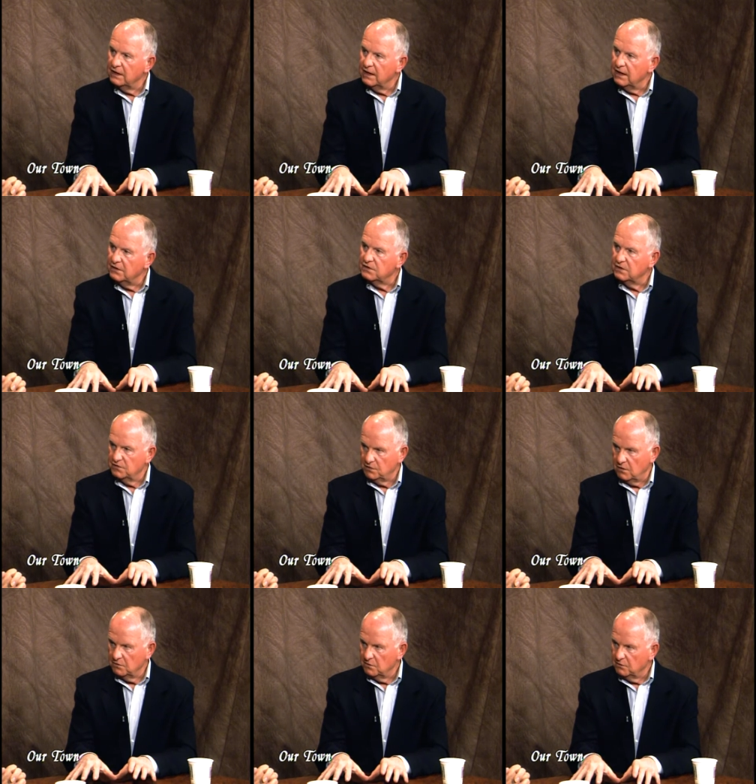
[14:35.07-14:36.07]
needs and
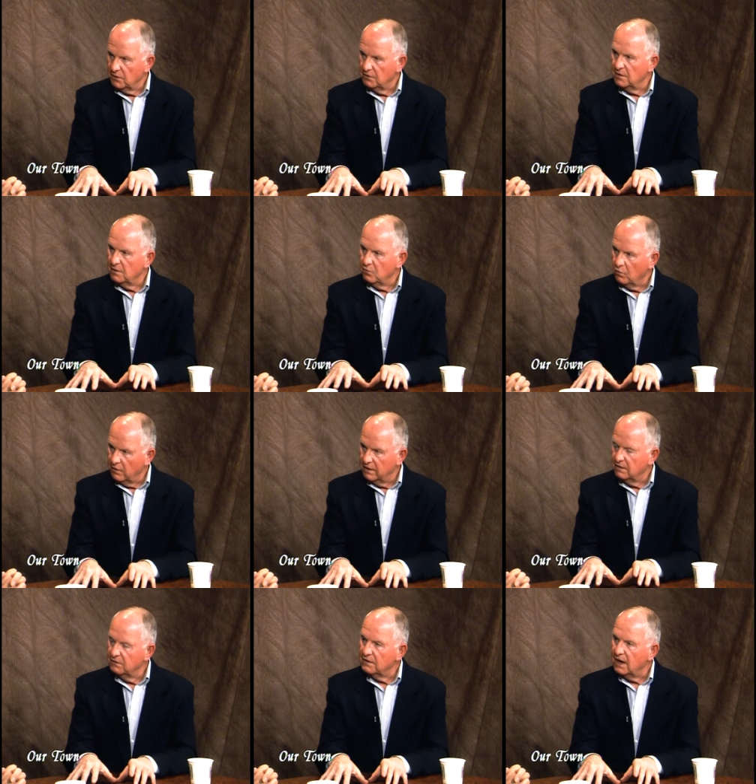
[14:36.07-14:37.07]
starting to fund them one
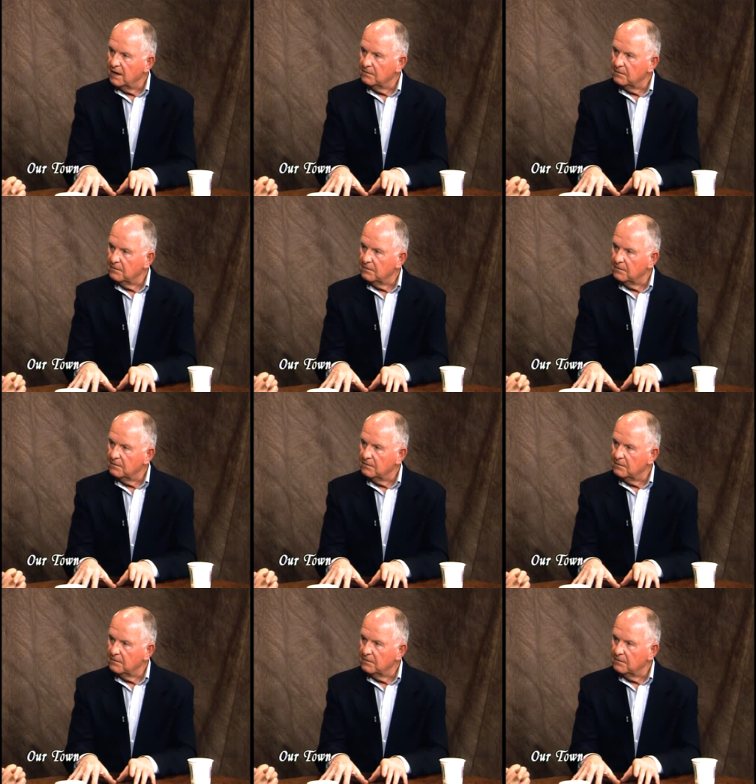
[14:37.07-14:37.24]
at a time.